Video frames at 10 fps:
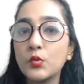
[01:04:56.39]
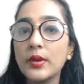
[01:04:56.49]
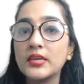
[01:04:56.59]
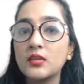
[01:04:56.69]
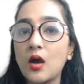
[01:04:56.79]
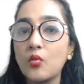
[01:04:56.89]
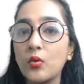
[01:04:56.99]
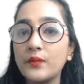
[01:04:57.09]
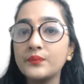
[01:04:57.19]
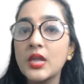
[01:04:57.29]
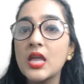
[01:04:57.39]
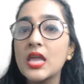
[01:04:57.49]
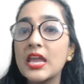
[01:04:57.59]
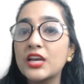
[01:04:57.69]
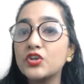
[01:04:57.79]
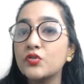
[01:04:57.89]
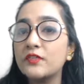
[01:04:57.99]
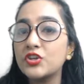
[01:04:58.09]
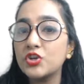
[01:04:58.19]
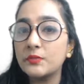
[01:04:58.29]
Quick term 1, English
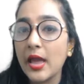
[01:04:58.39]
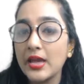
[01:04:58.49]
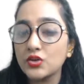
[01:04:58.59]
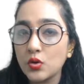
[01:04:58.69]
revision batch.